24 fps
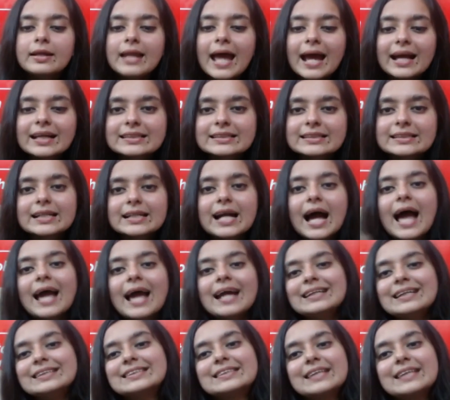next,
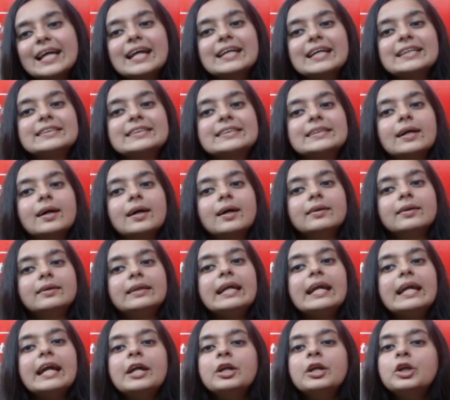guys, is
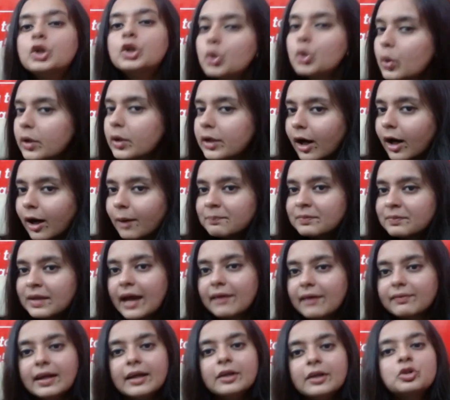the intruder.
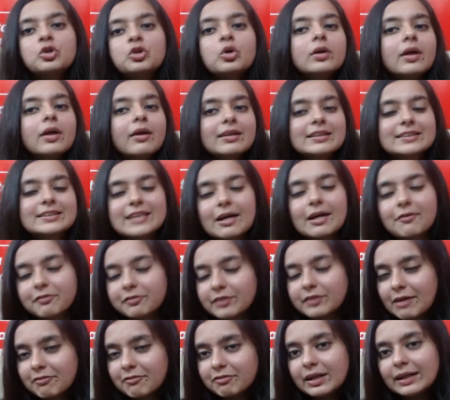The intruder is
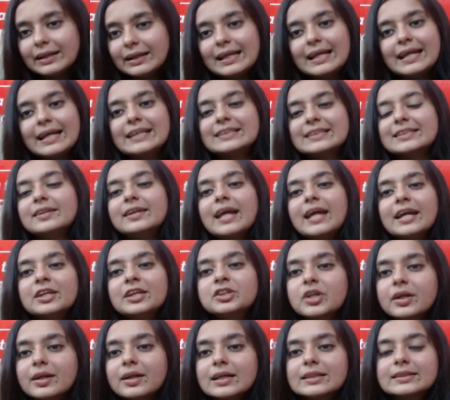definitely, he's a
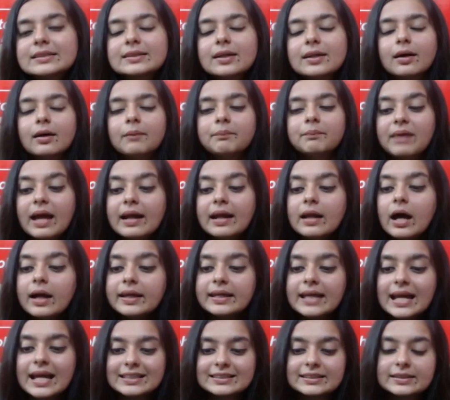dangerous, and
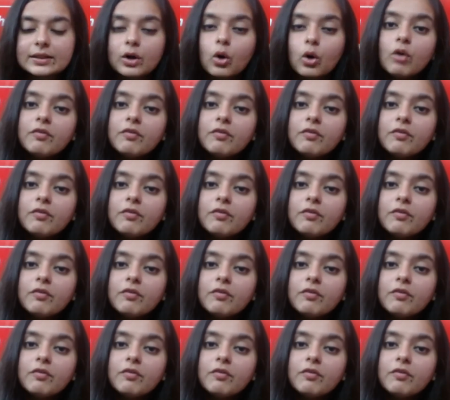yes,